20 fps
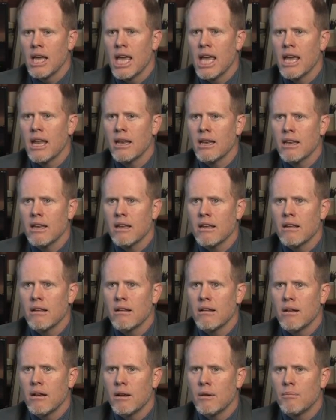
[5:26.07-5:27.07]

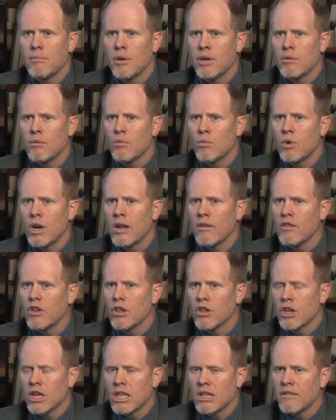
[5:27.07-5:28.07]
But whenever
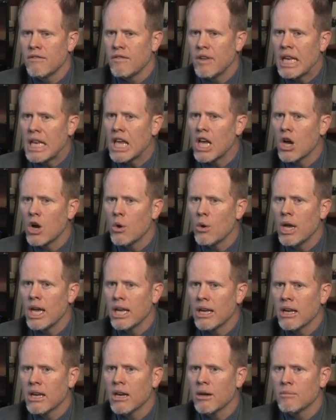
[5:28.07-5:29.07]
you look at the video,
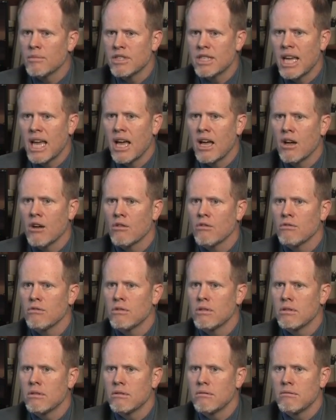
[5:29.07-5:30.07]
it comes
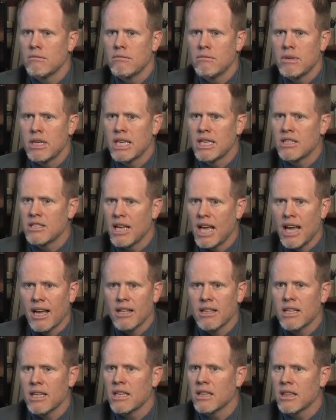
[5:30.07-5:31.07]
down
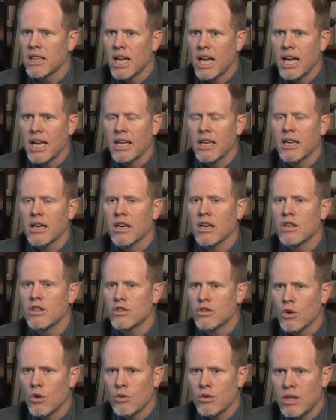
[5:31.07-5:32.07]
exactly like a
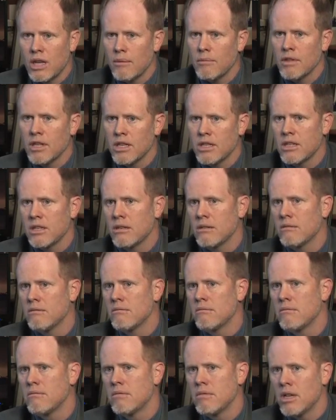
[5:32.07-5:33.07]
controlled
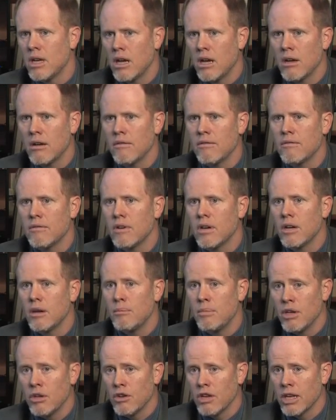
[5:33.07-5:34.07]
demolition of
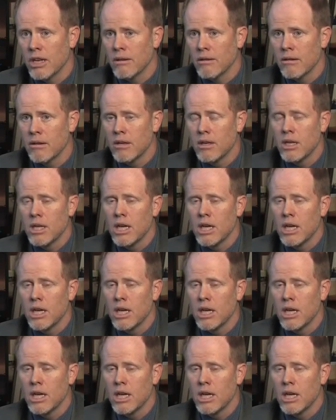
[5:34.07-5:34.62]
a building.